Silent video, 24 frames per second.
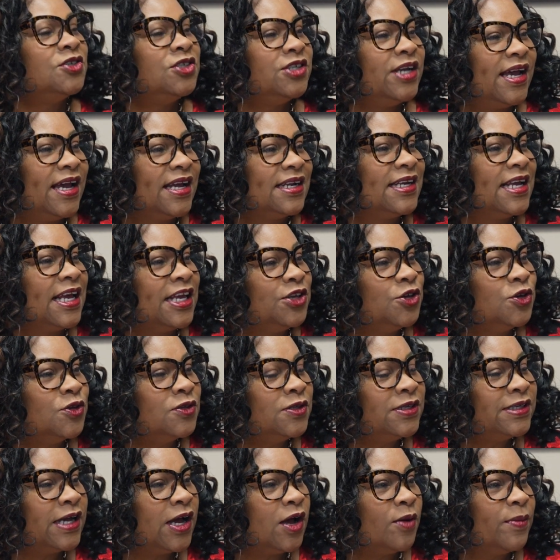Jan, can you
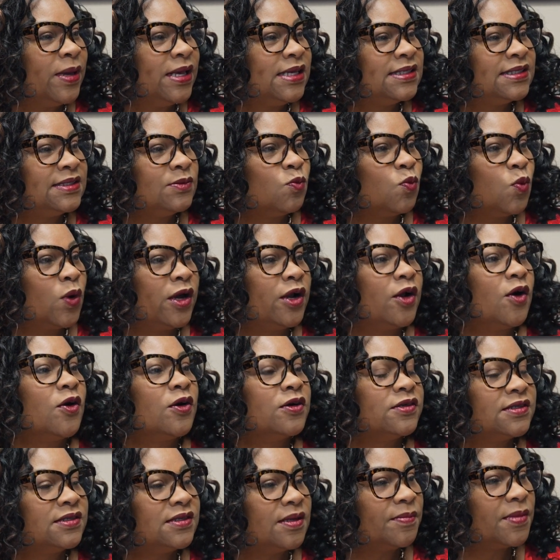tell me what are
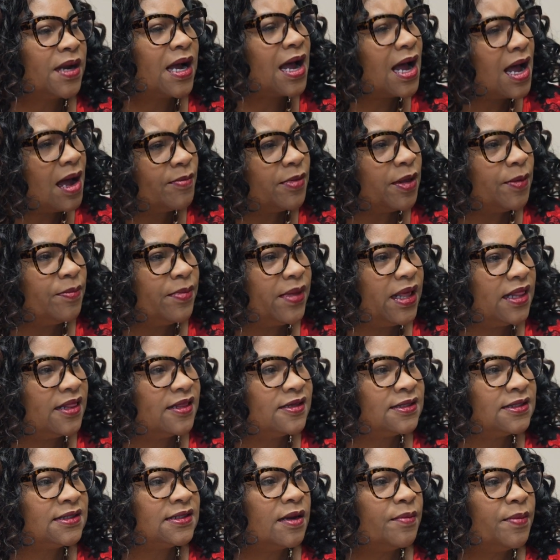some common
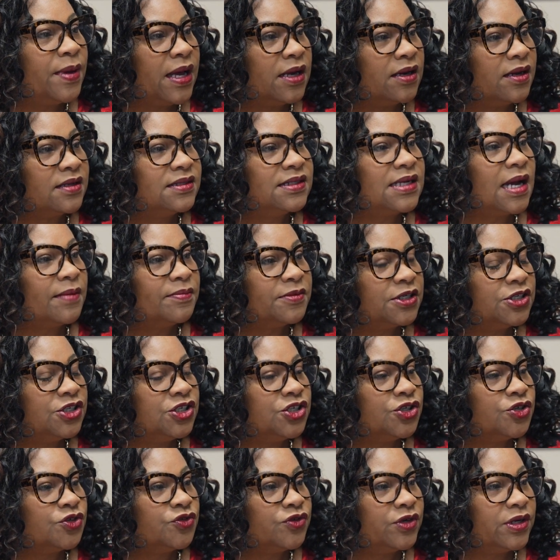myths about adopting
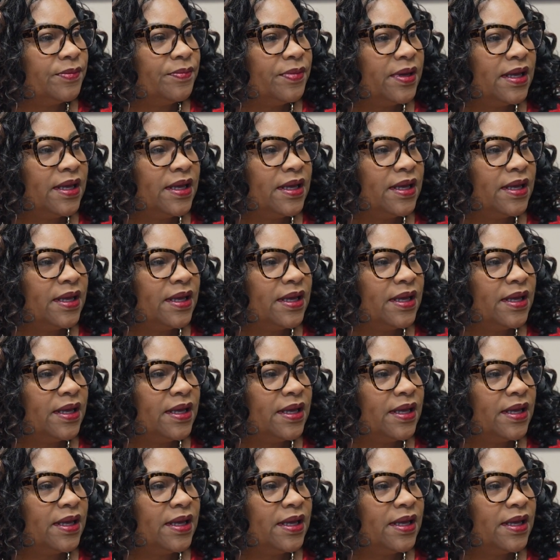children in